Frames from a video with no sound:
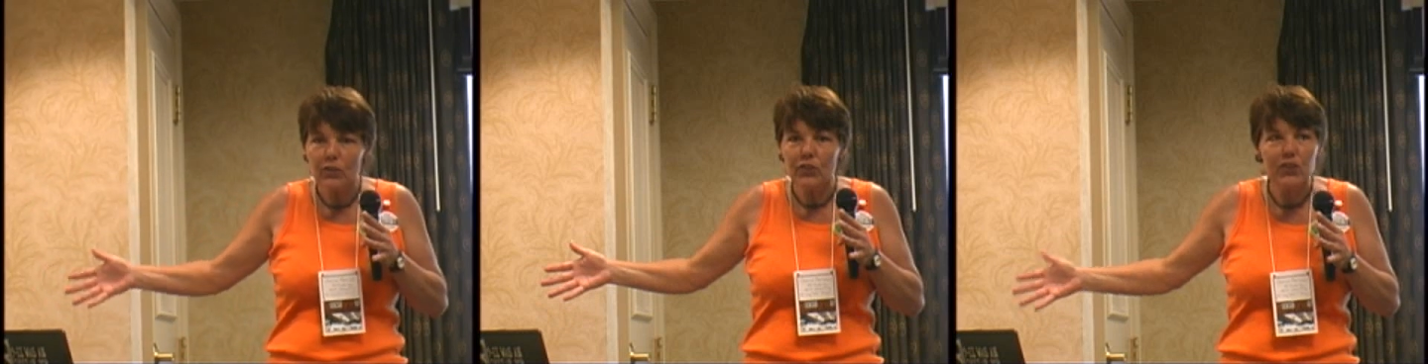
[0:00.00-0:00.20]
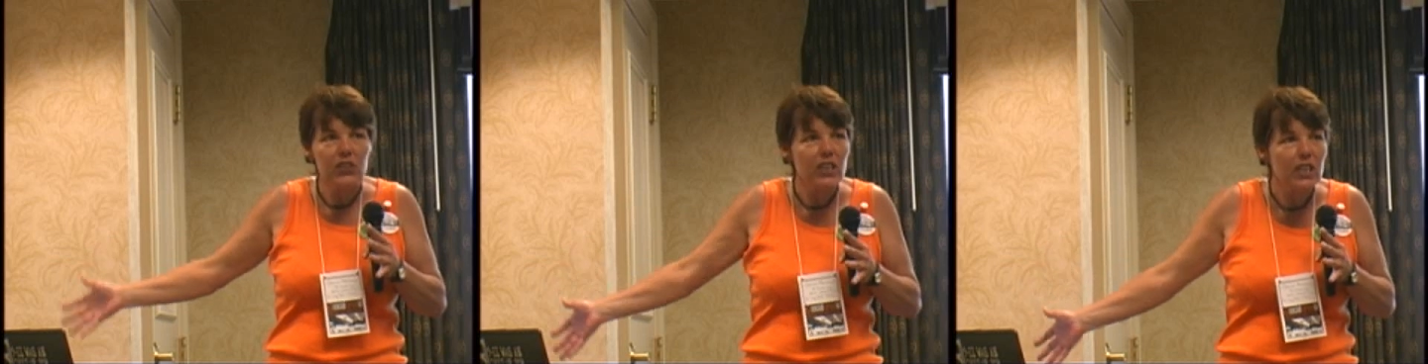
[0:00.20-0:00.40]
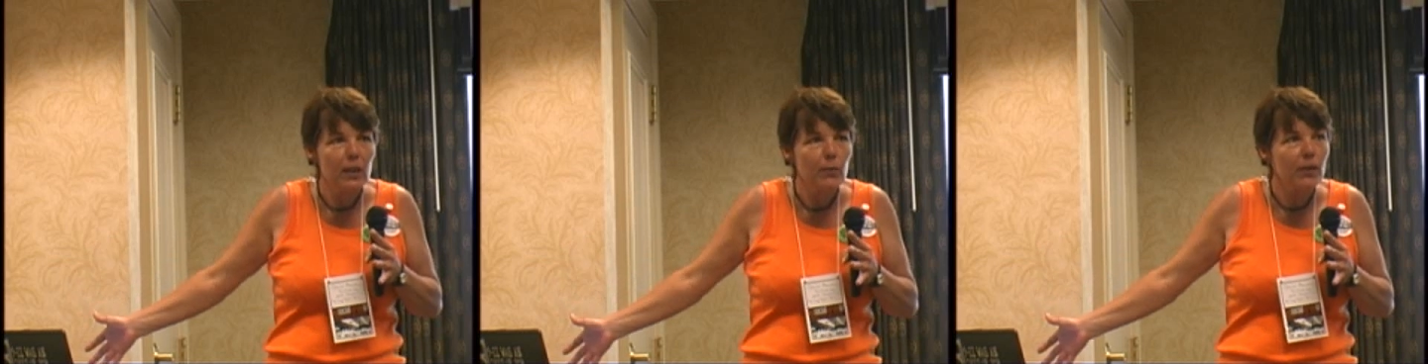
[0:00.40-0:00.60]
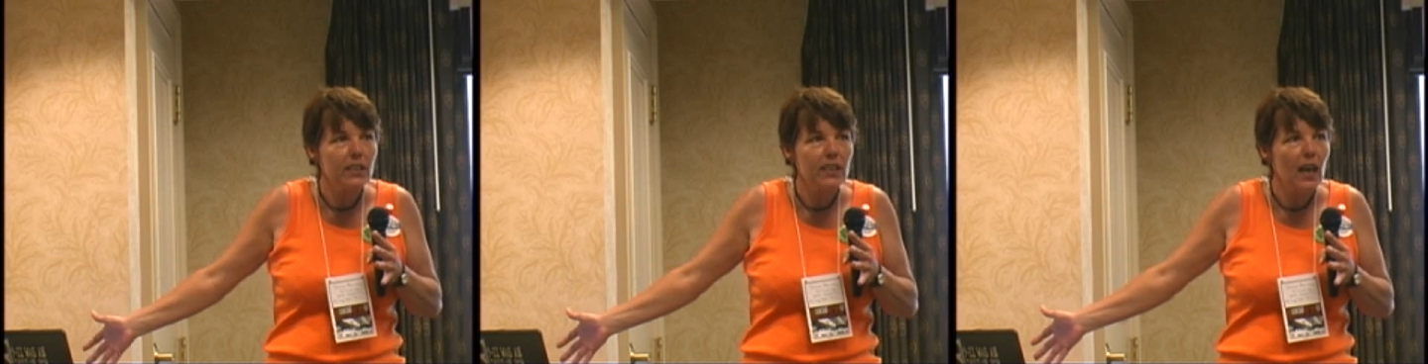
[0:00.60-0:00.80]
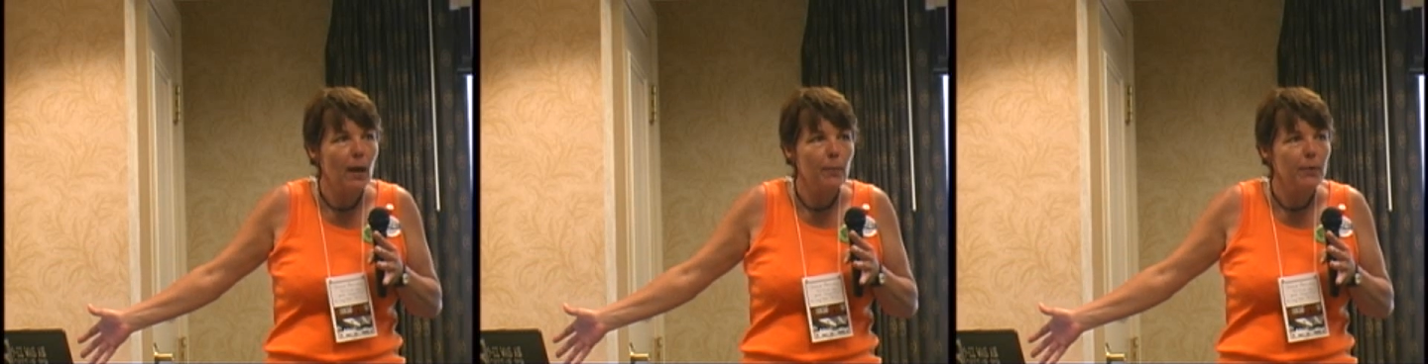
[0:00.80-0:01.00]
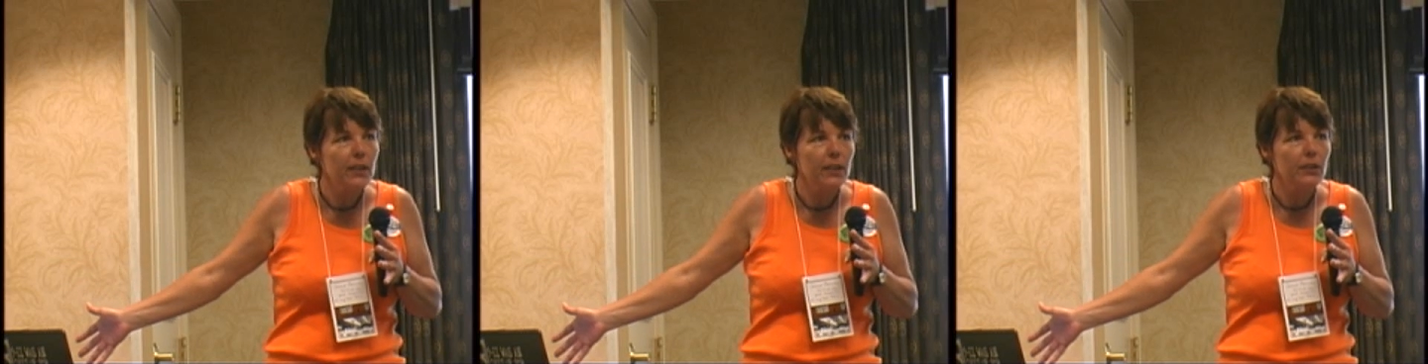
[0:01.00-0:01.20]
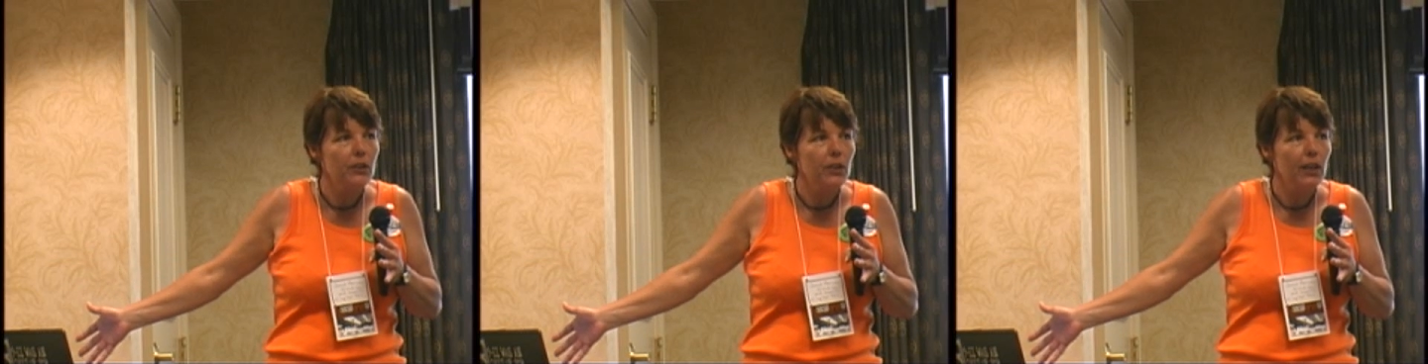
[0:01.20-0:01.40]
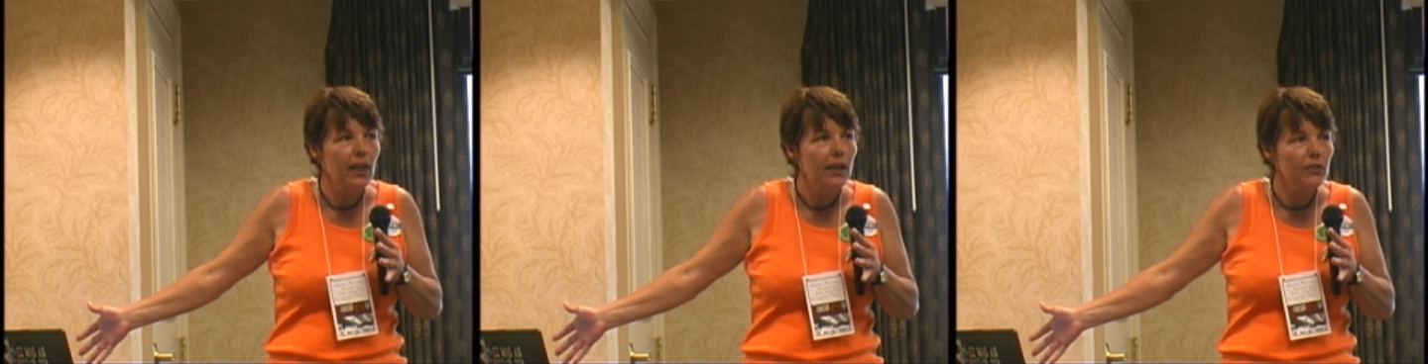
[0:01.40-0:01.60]
see what's happening in
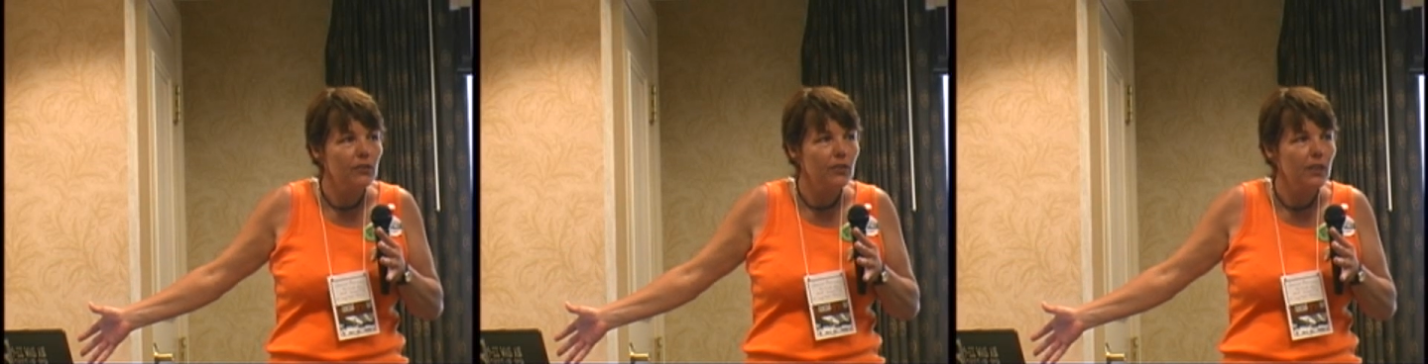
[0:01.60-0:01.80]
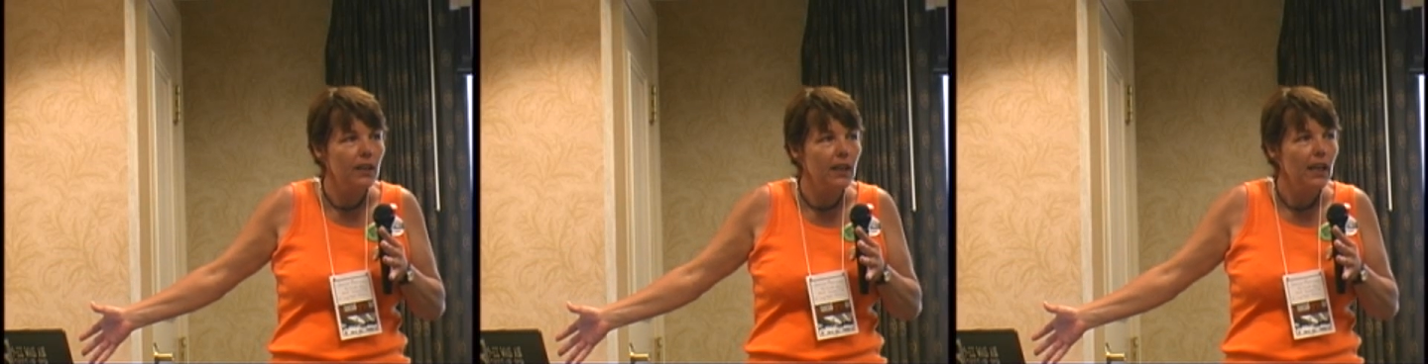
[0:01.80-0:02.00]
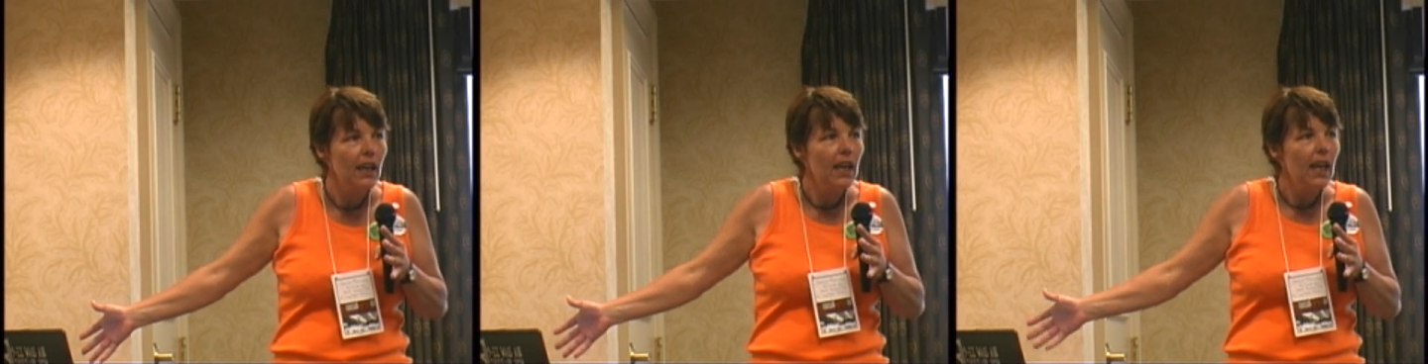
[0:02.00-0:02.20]
your country?